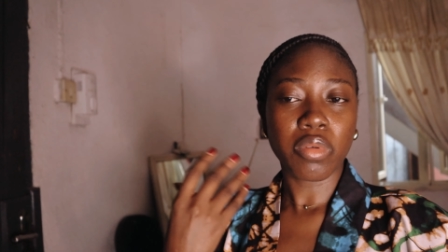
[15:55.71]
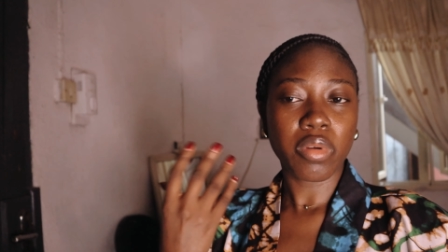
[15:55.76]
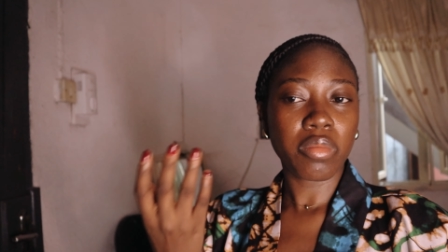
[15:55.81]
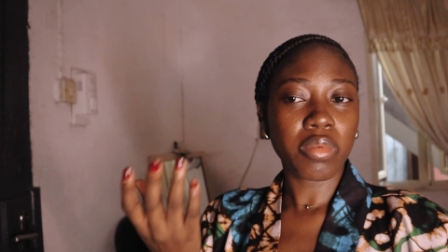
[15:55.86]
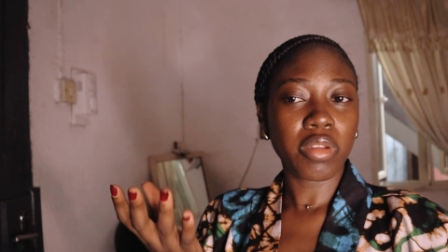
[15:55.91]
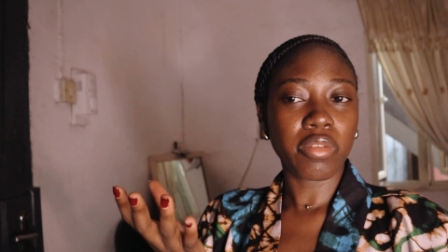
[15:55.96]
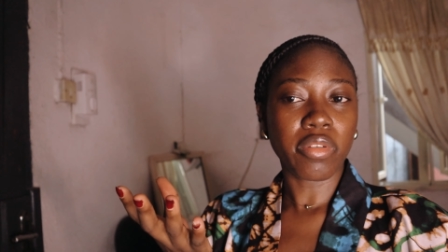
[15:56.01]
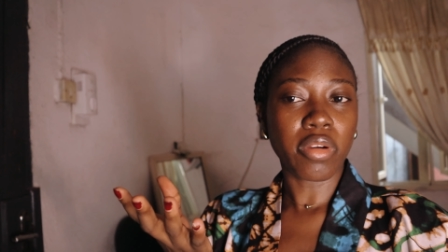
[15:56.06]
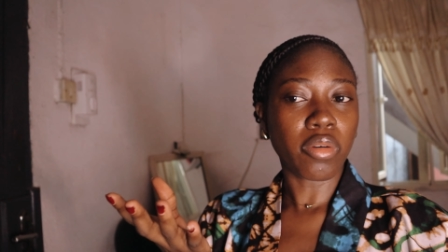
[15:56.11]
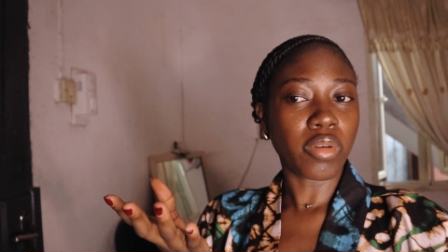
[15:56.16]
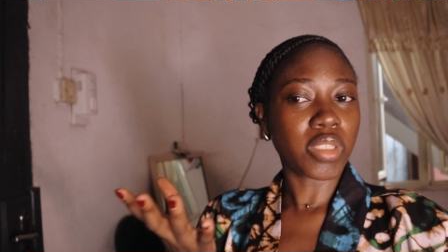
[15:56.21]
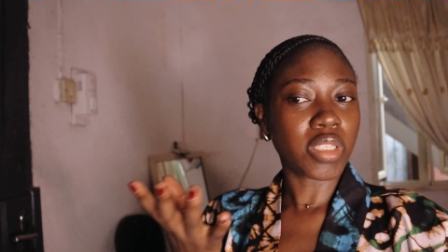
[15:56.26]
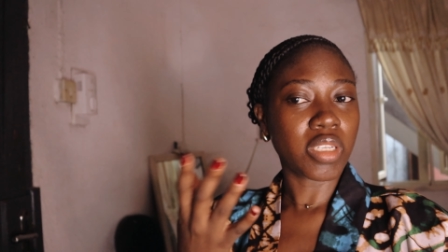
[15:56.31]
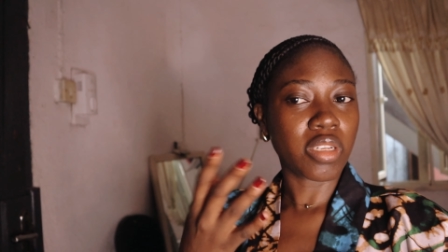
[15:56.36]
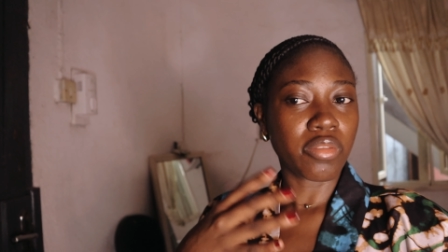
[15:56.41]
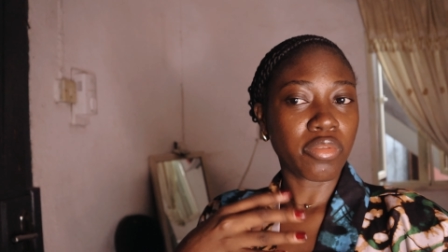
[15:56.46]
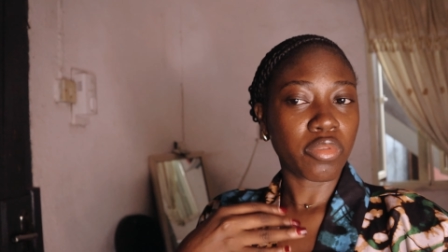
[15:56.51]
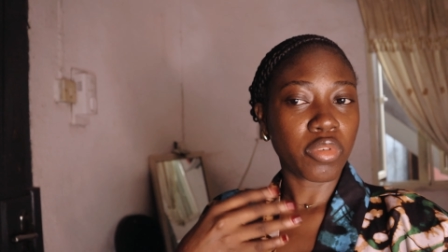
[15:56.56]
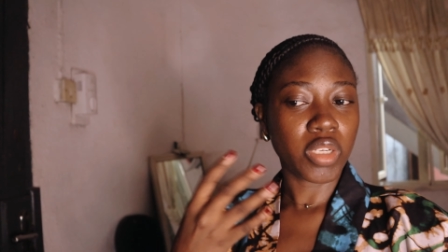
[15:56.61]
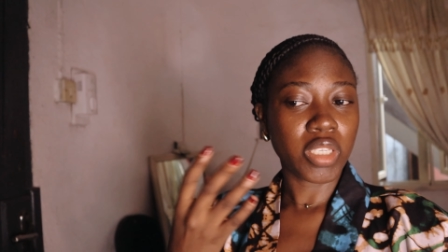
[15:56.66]
probably if I
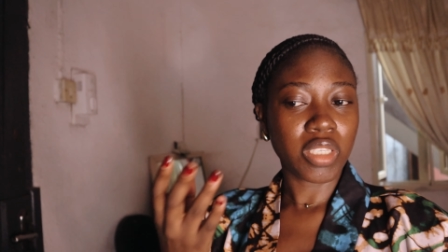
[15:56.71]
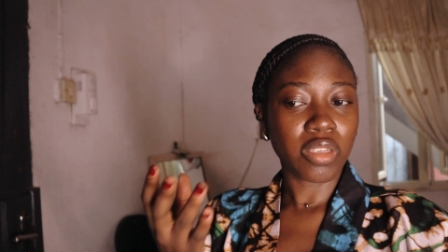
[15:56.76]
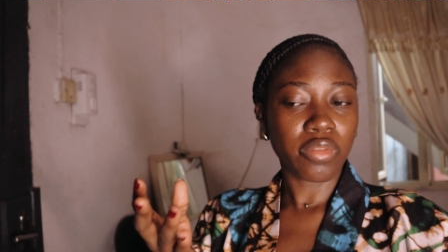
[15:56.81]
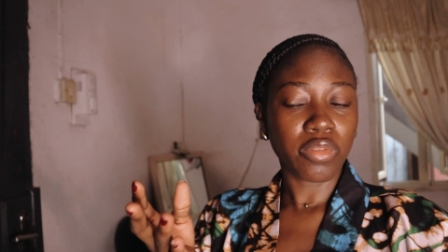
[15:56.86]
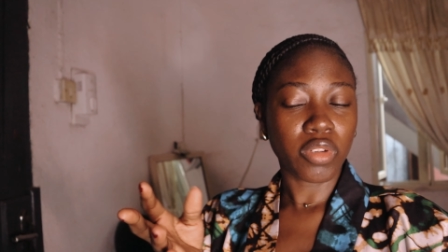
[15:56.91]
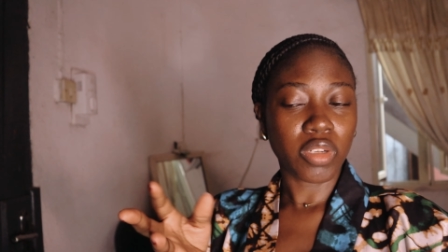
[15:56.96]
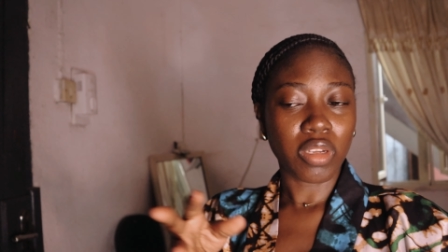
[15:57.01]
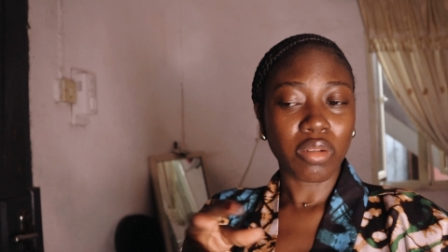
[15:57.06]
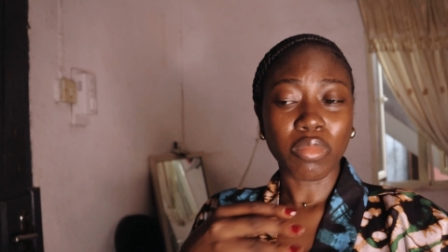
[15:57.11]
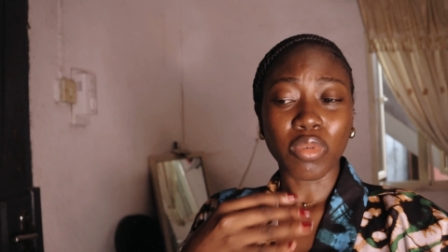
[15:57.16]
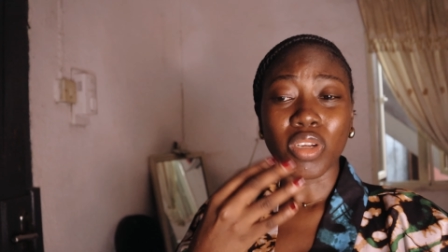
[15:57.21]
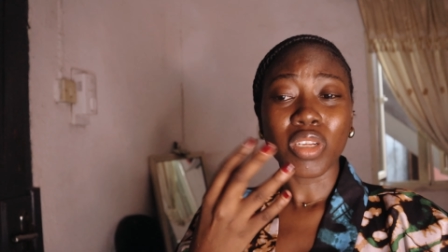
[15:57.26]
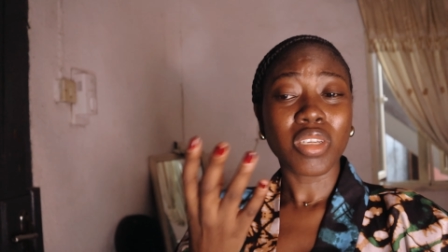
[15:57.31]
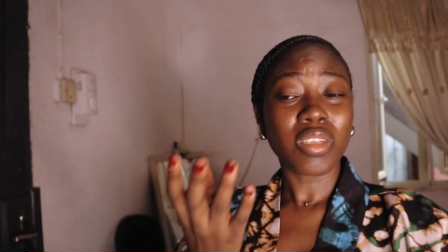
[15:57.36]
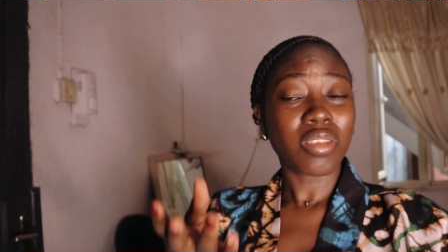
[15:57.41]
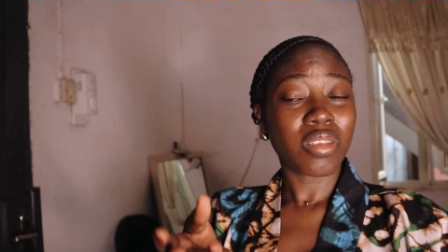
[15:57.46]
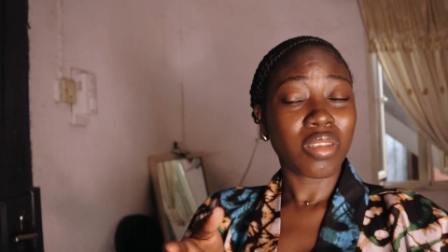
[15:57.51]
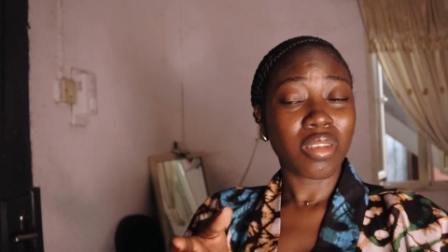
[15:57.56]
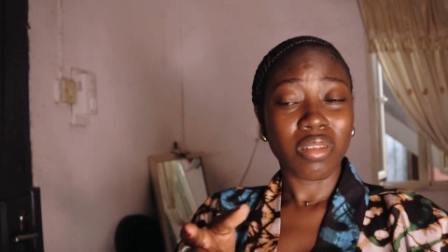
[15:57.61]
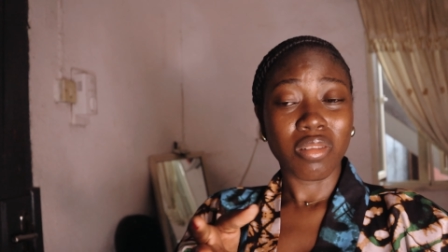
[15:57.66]
wasn't influencing for them, but
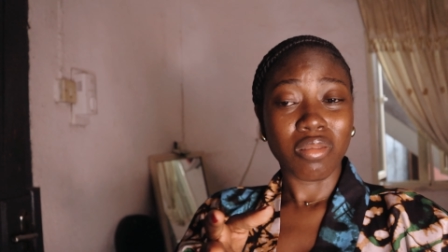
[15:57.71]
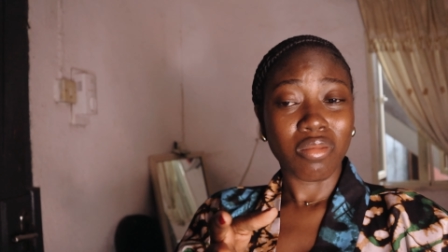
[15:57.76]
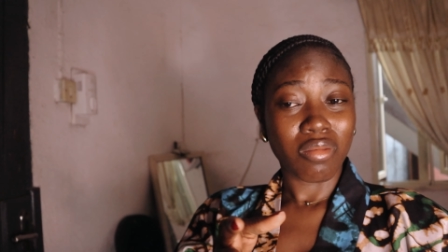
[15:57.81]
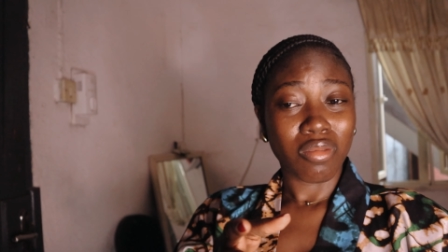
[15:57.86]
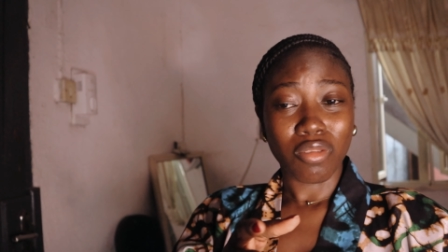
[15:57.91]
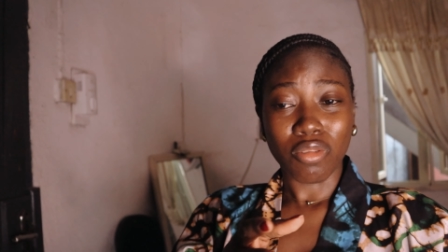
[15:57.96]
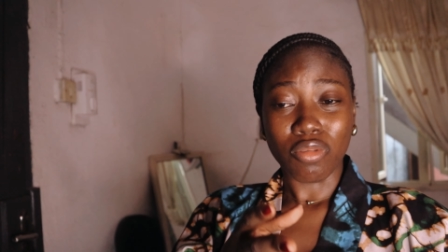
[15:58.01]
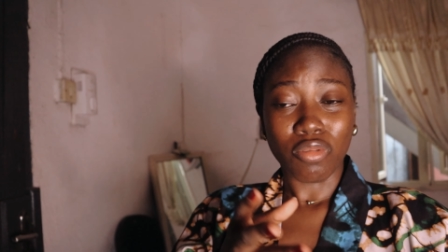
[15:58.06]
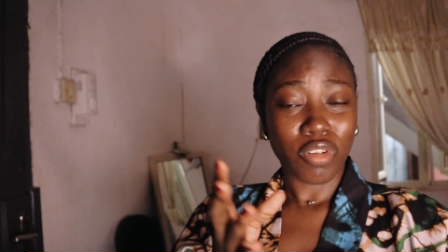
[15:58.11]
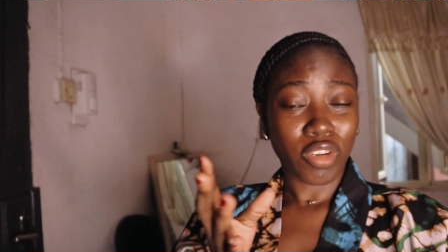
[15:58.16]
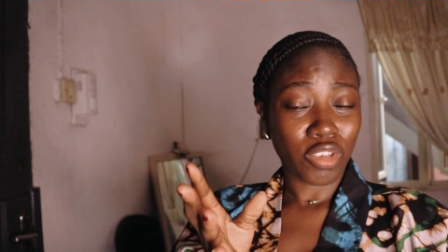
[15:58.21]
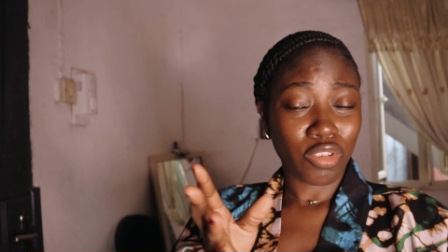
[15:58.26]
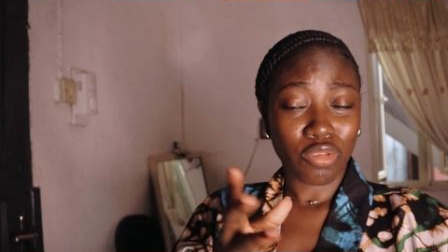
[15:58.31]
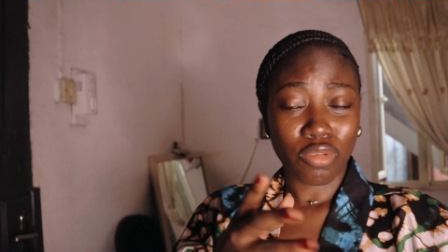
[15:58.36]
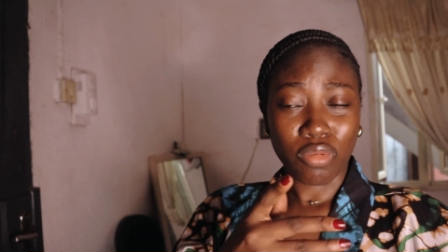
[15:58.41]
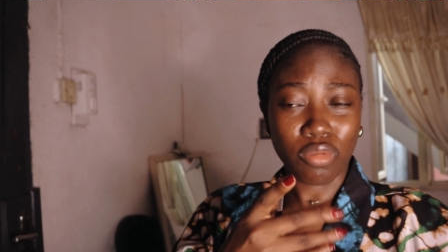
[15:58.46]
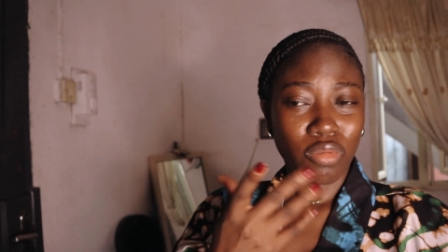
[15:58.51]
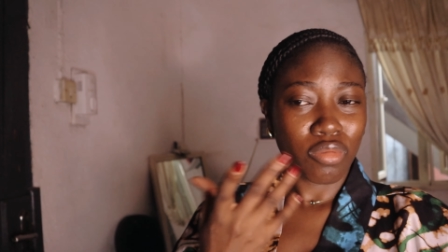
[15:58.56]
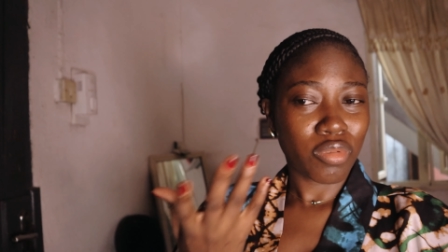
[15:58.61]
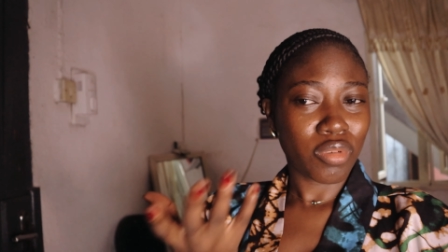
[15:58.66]
anything
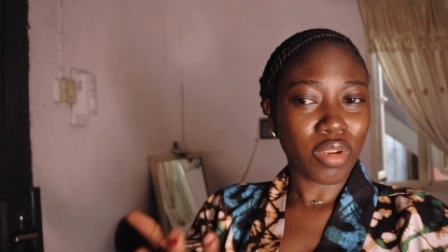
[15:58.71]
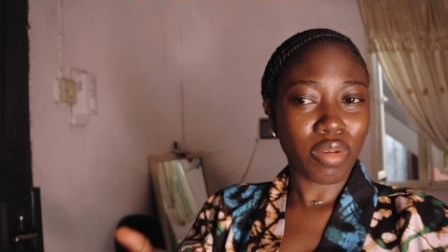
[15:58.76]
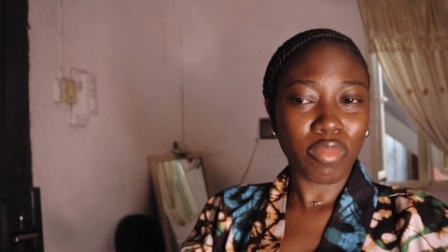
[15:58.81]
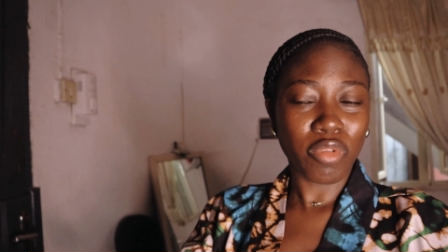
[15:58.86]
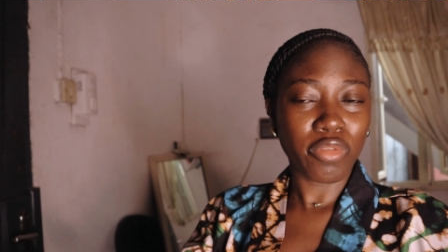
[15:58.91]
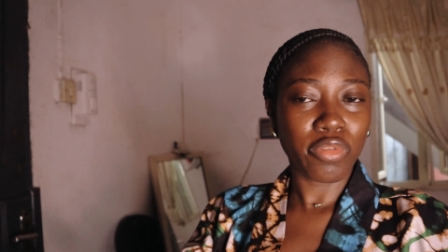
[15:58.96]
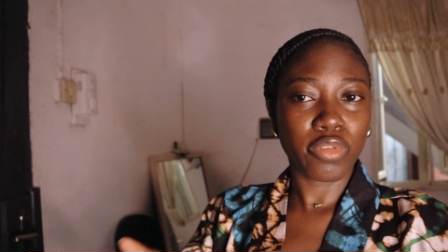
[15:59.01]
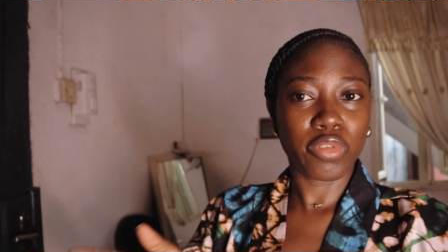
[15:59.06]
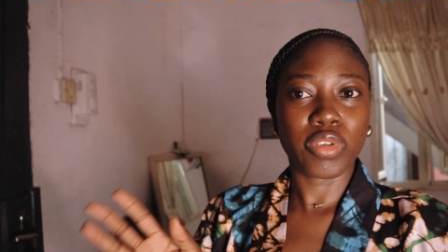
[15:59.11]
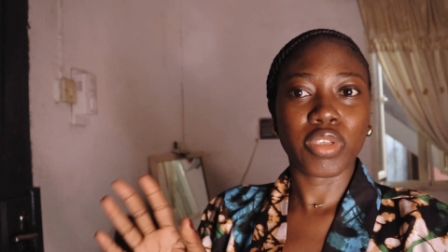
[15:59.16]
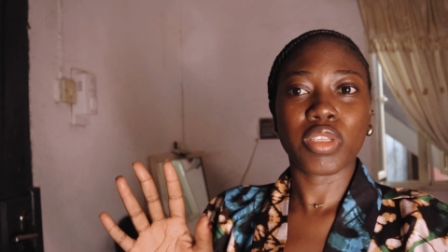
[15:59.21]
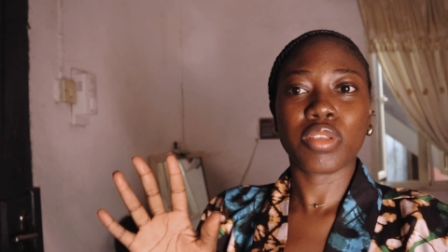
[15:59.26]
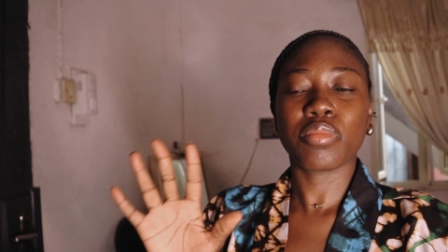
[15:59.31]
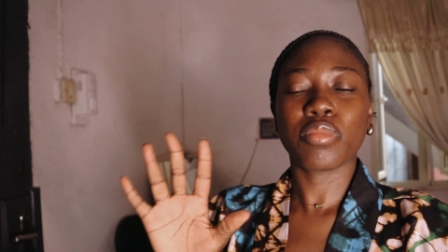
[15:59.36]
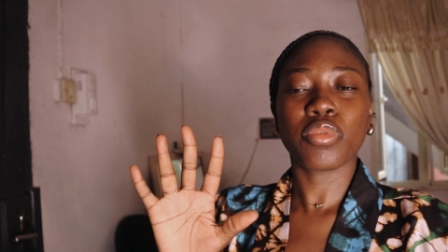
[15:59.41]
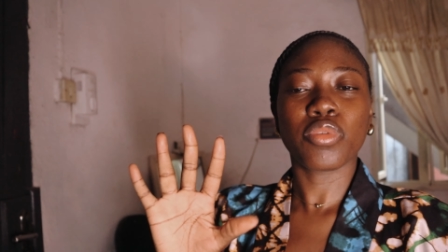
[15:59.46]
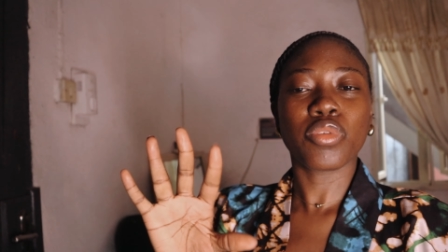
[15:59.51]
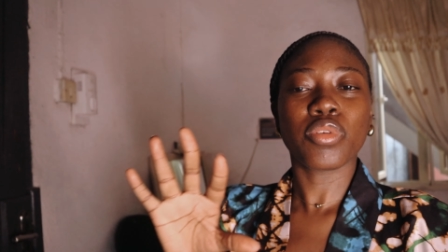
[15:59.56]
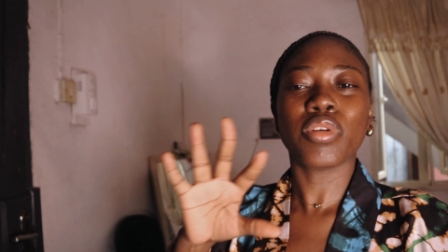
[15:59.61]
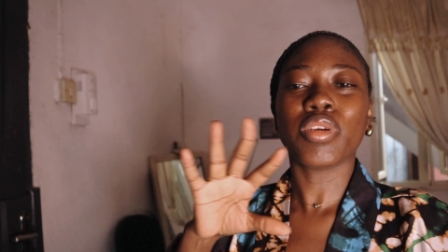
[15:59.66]
natural, more for it.
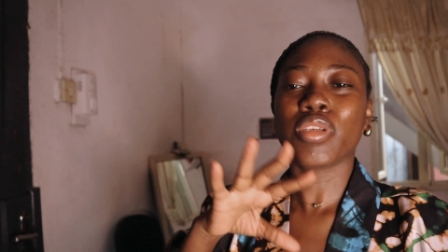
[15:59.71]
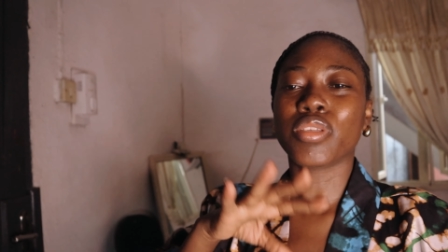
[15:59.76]
But